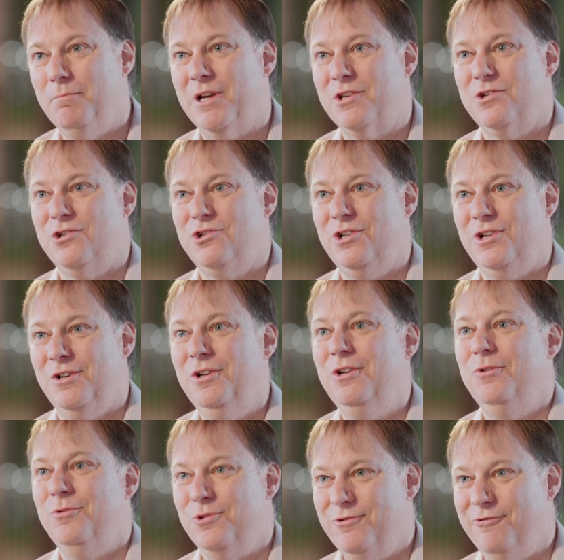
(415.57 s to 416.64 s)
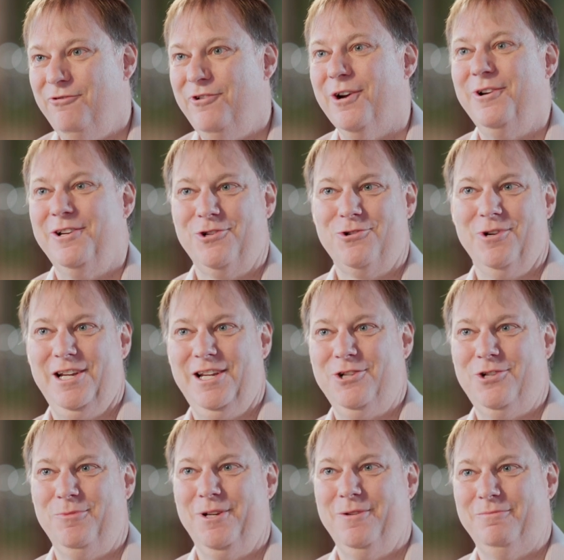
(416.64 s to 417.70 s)
messaging was very intriguing
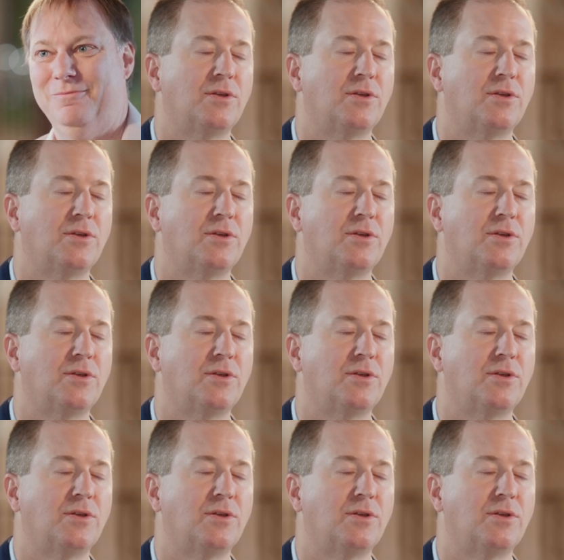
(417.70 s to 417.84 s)
to me.